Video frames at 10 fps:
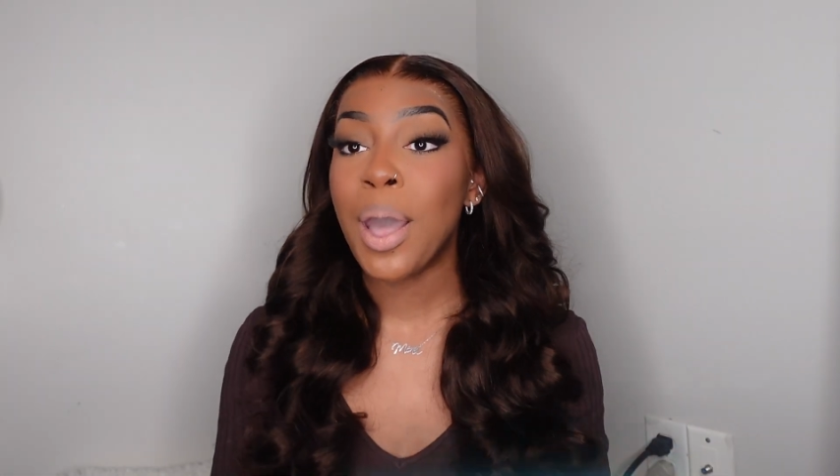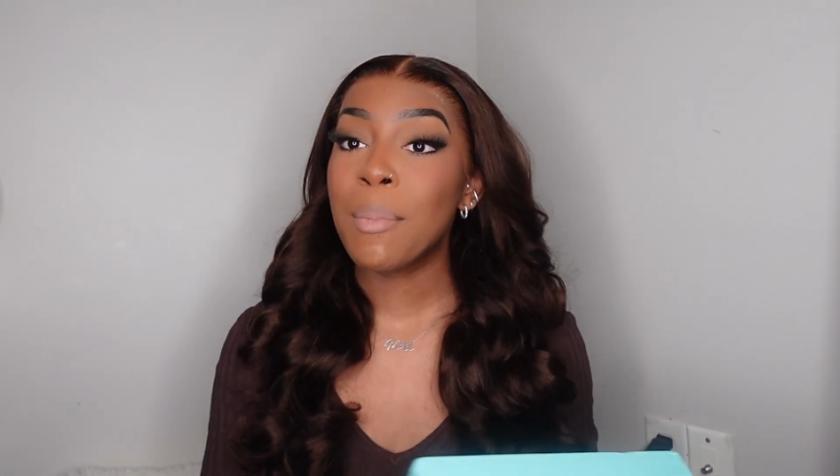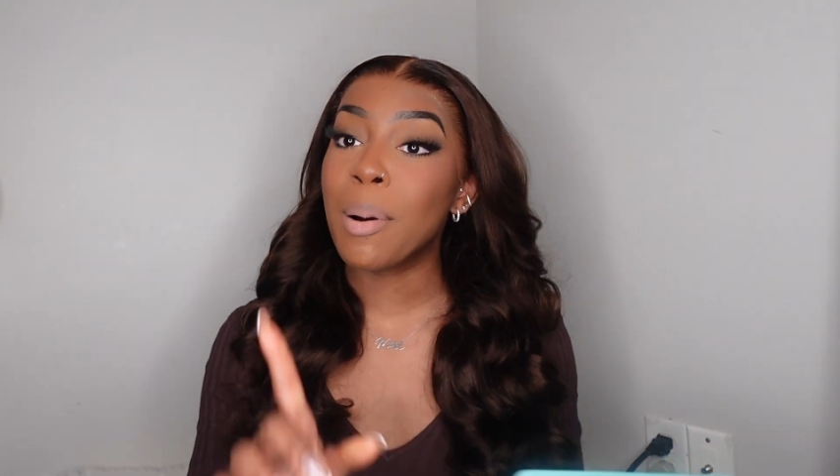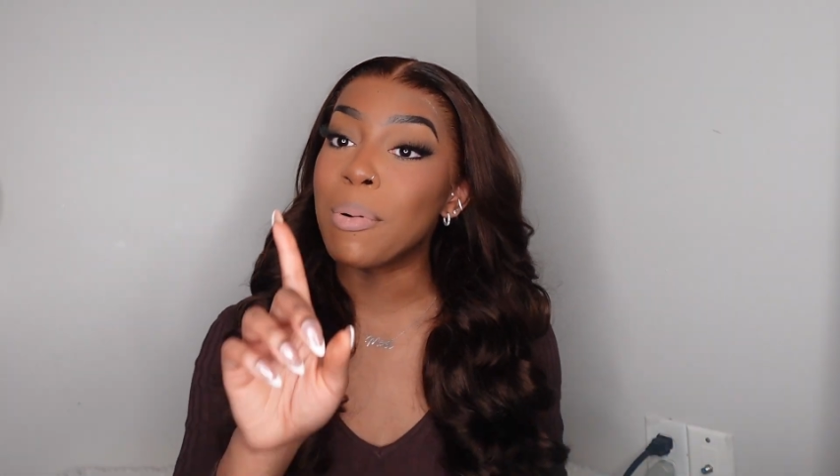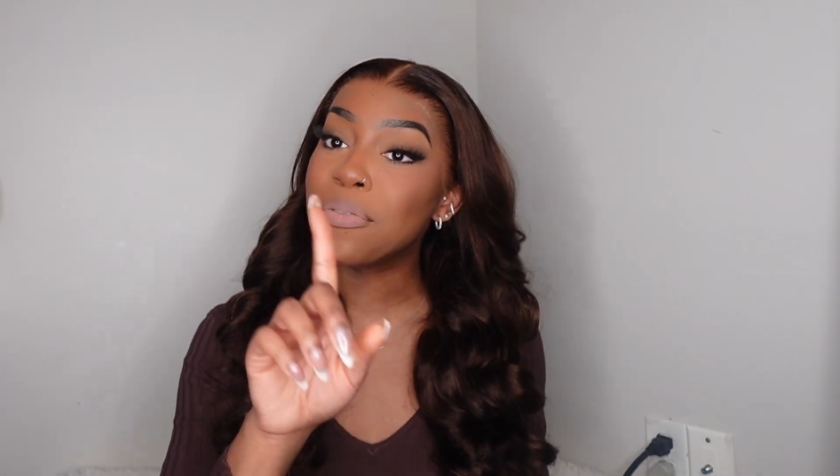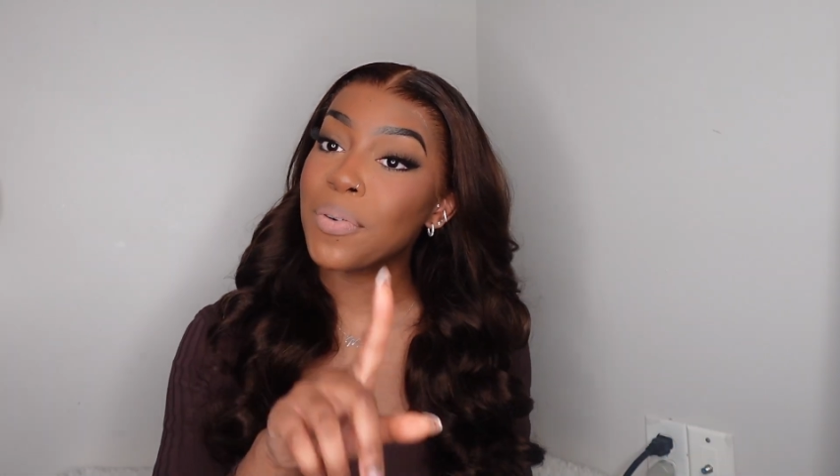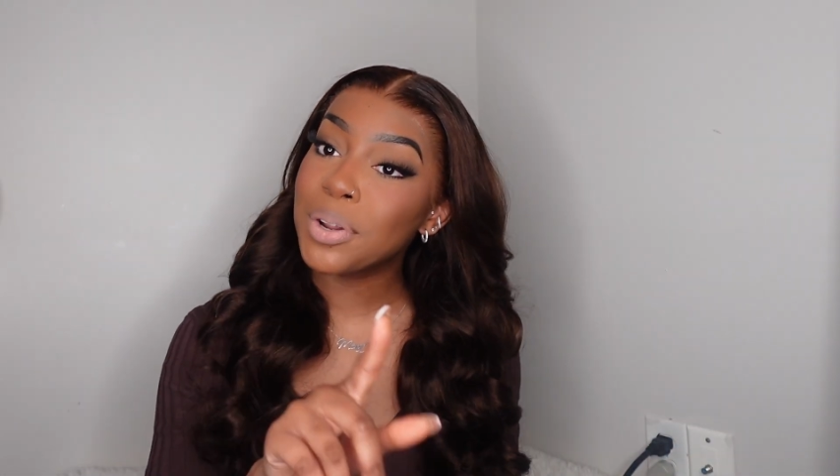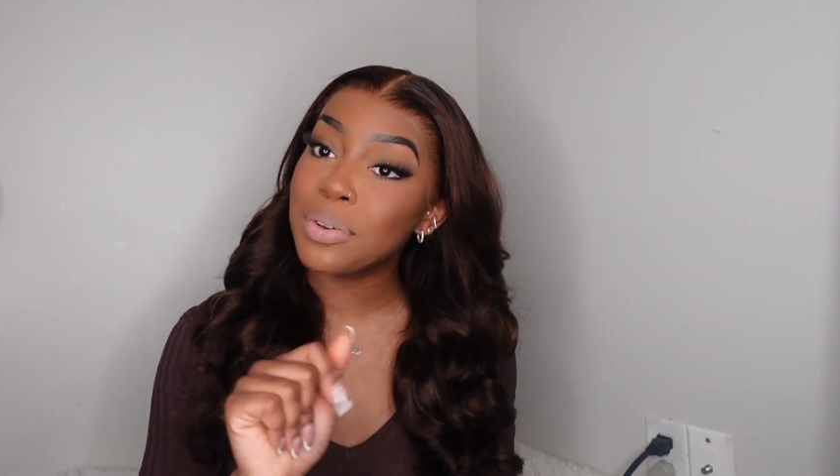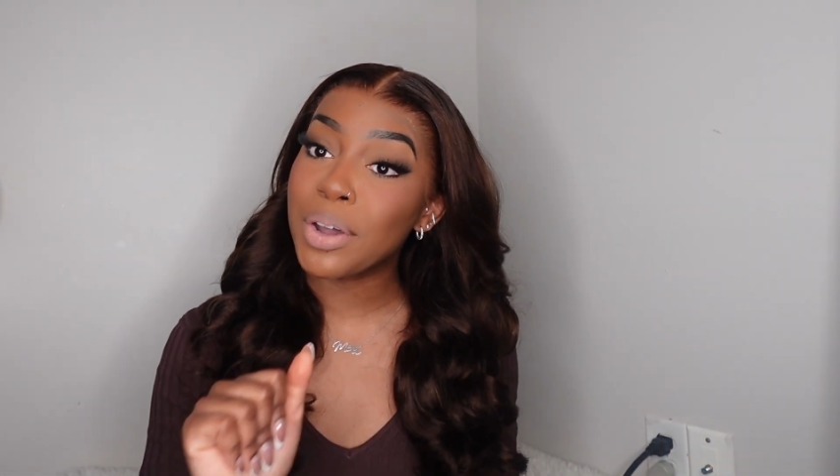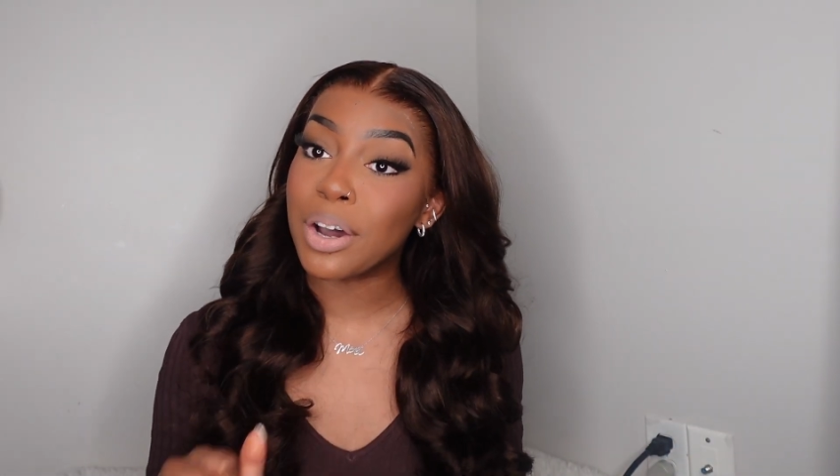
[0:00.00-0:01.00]
But before
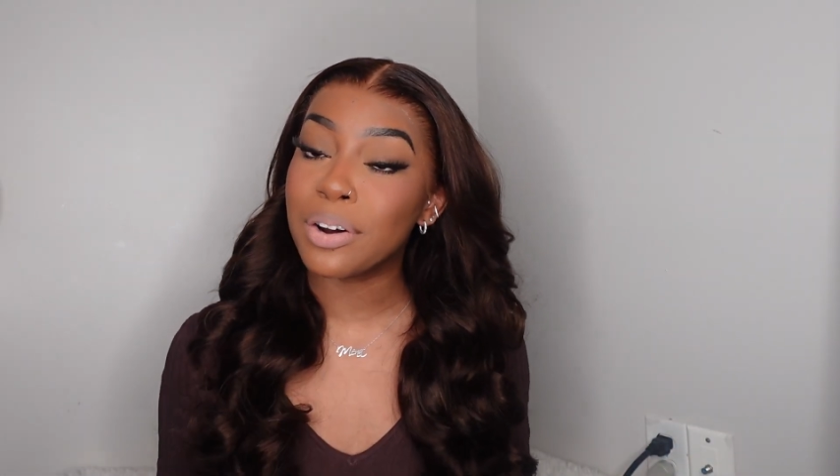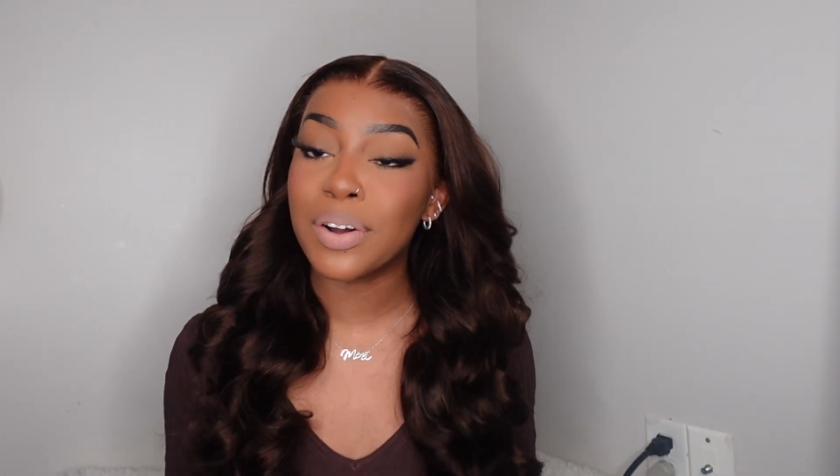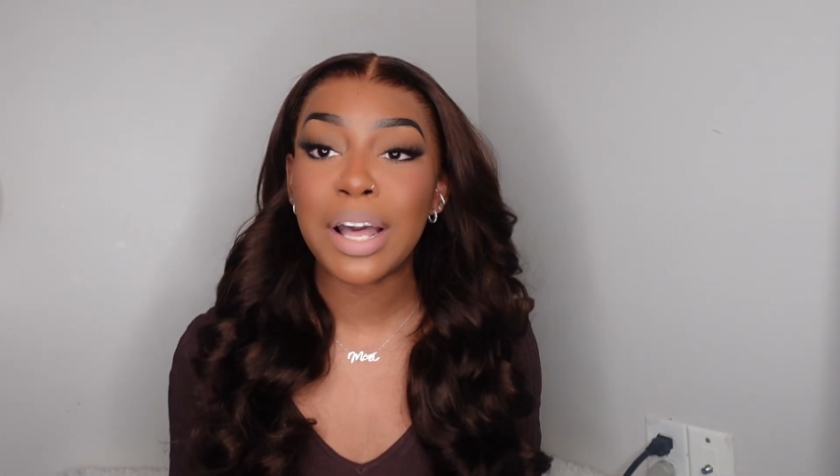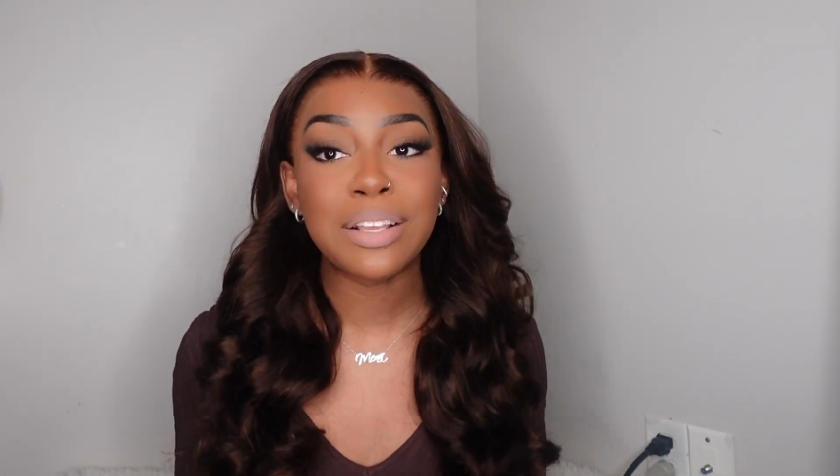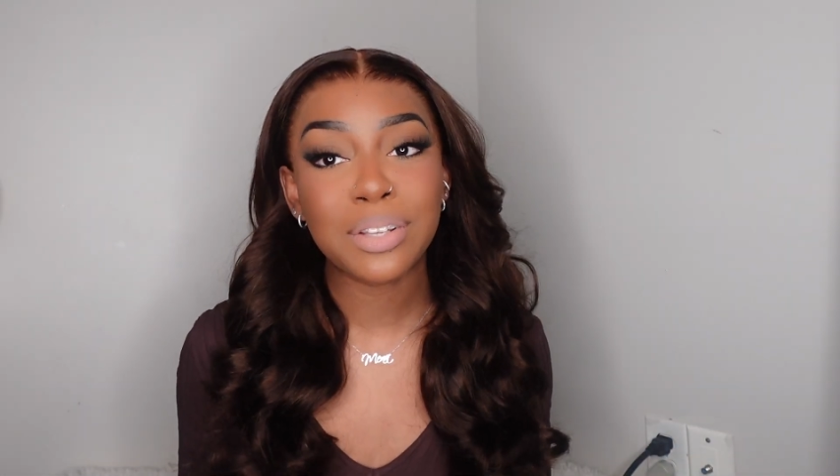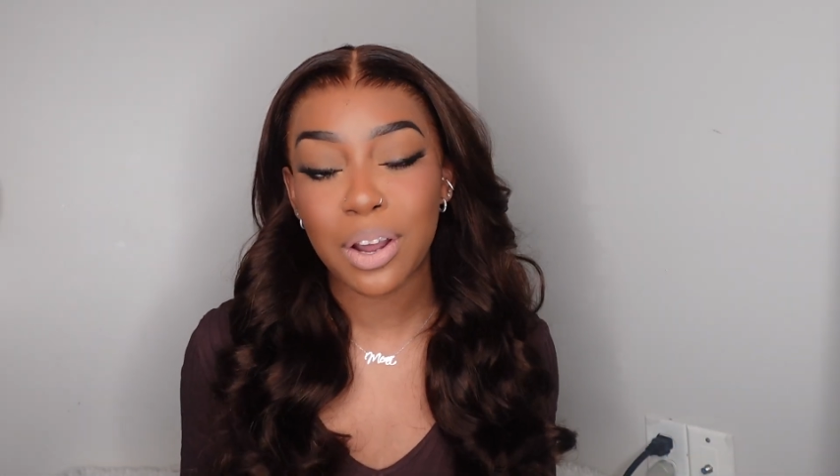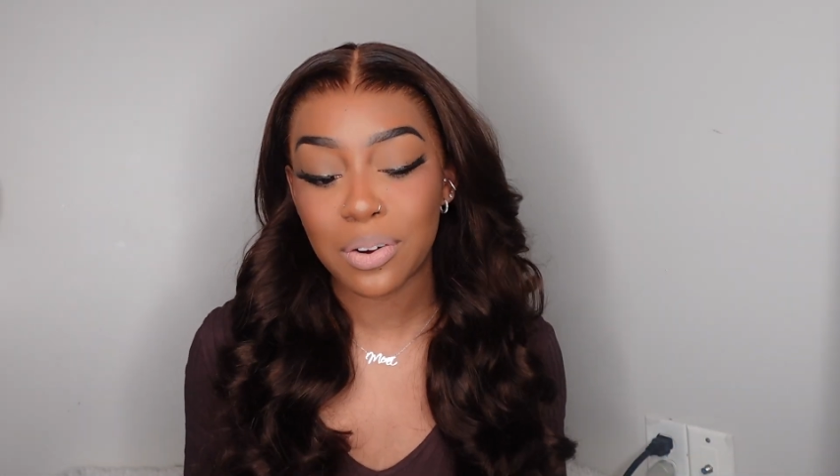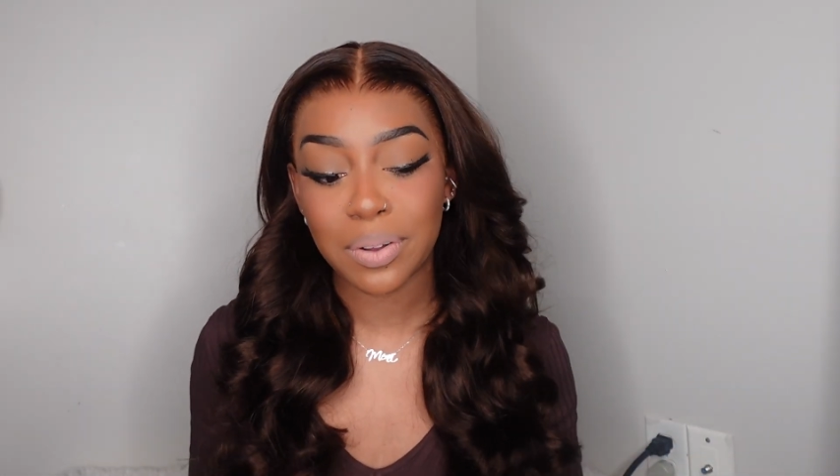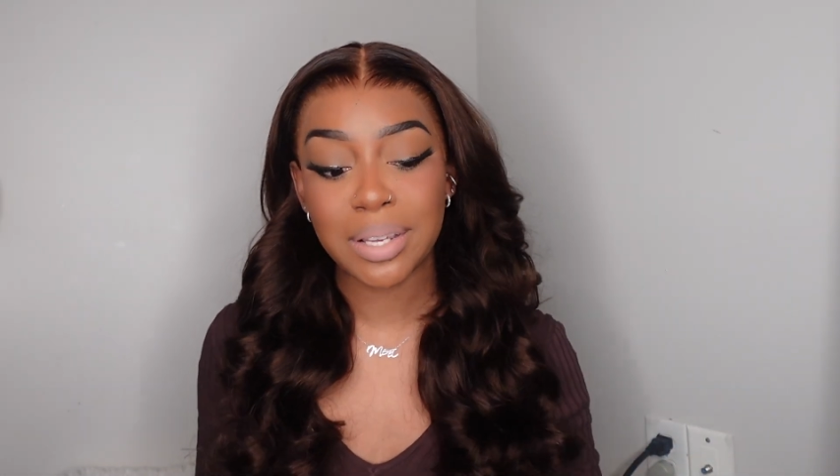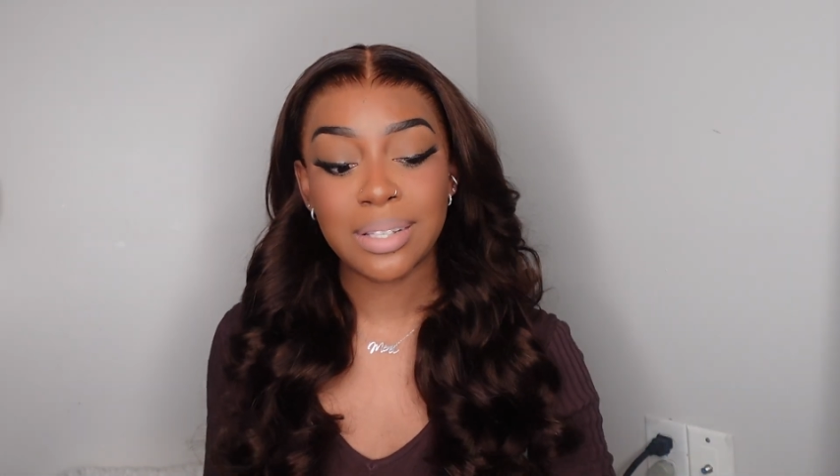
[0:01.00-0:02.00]
you go, as
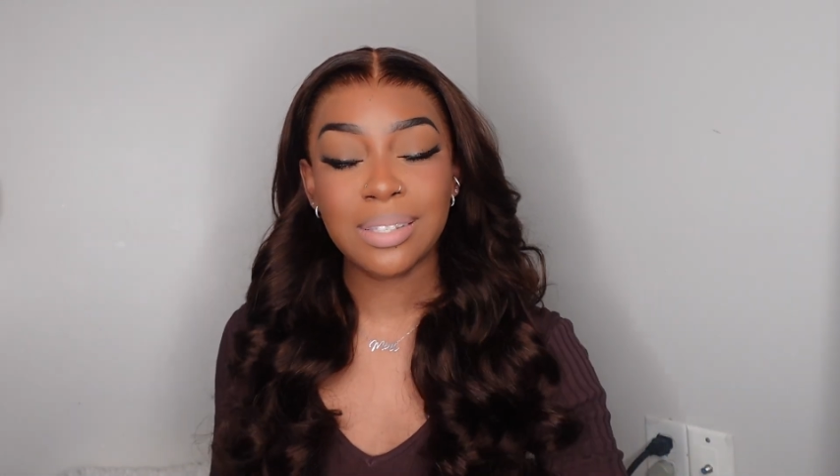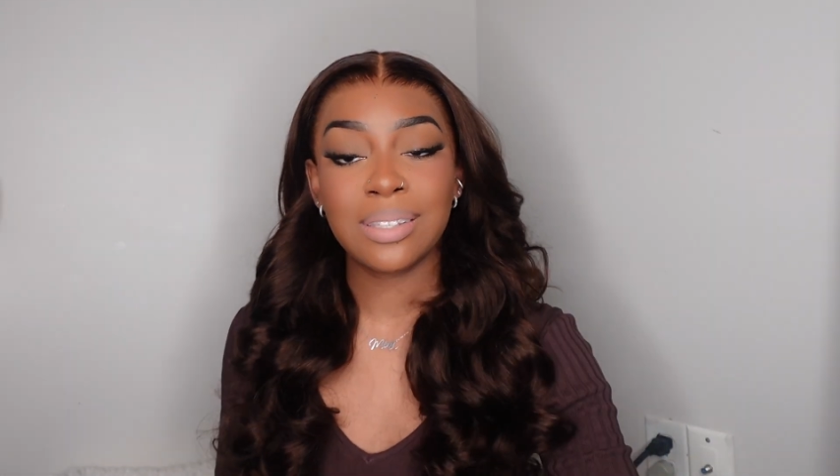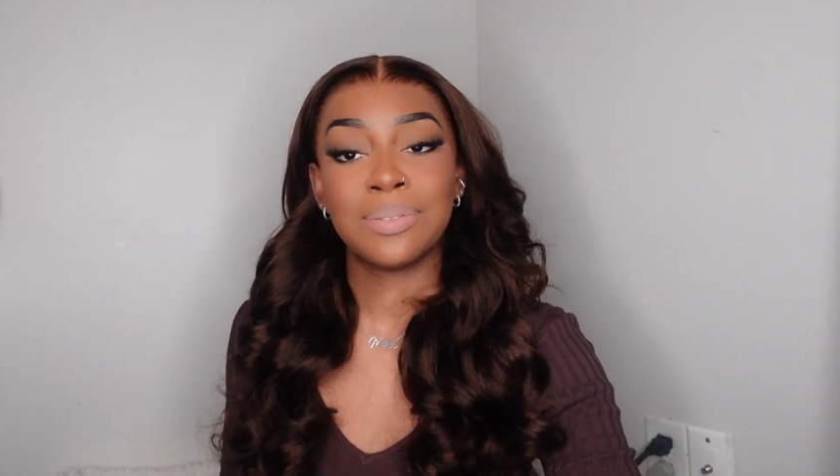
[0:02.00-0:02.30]
always,